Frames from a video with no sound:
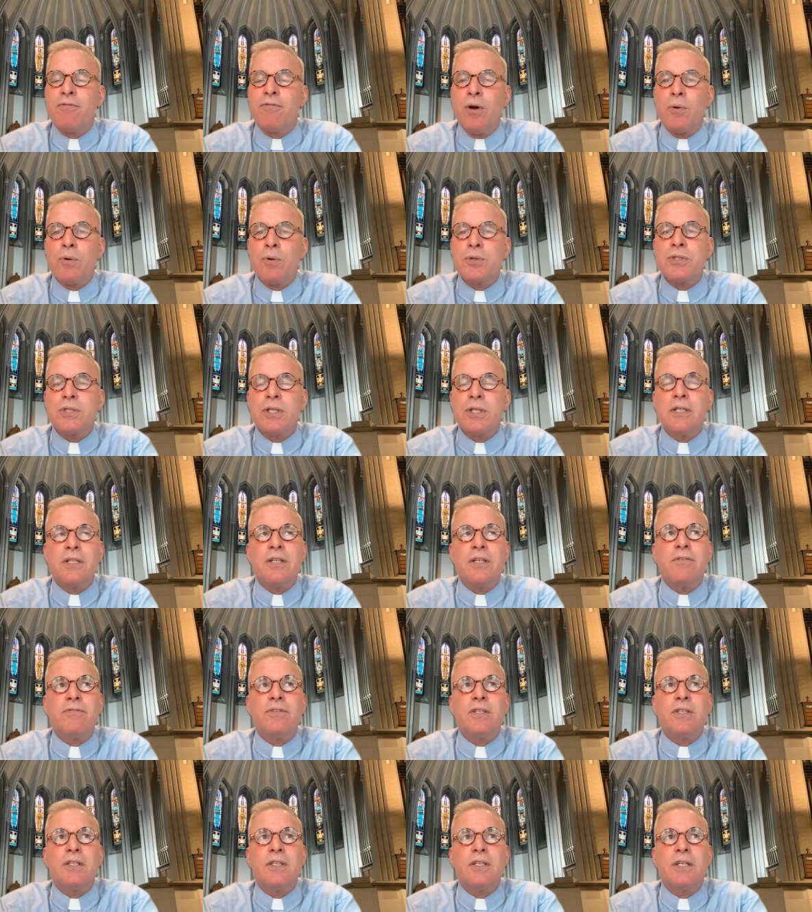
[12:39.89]
folks that
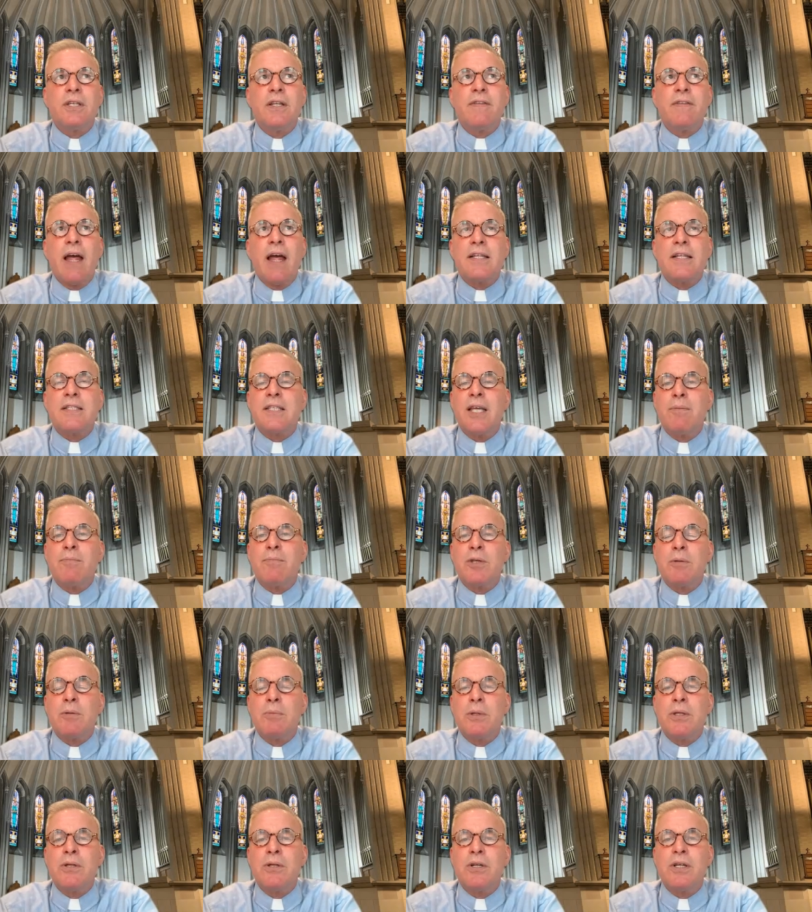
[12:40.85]
lived in that same
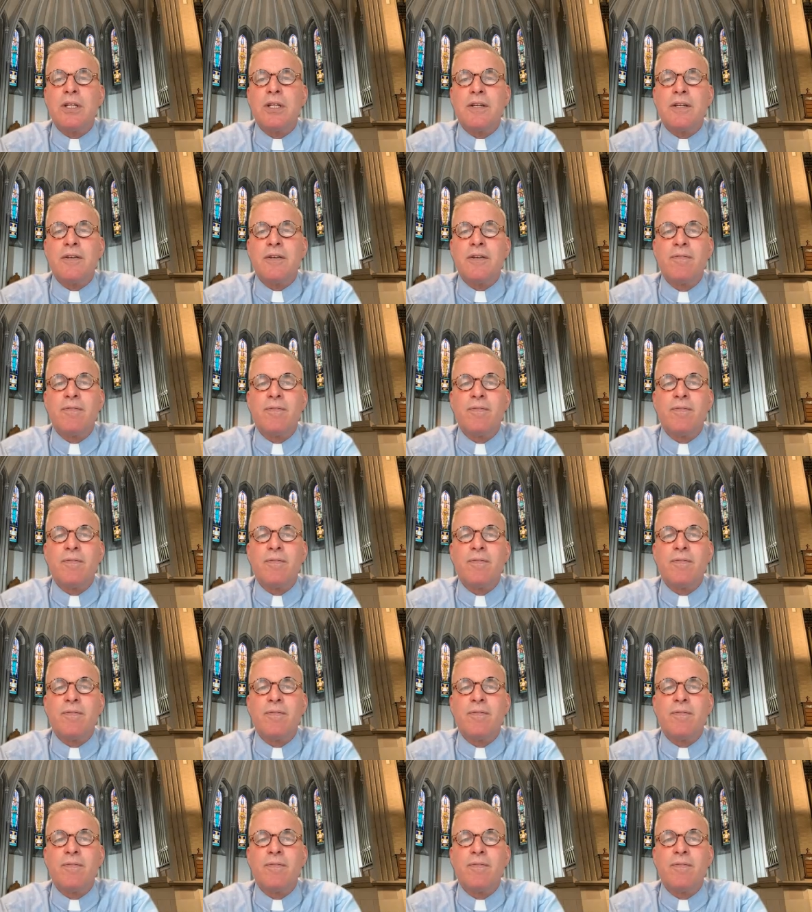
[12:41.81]
community.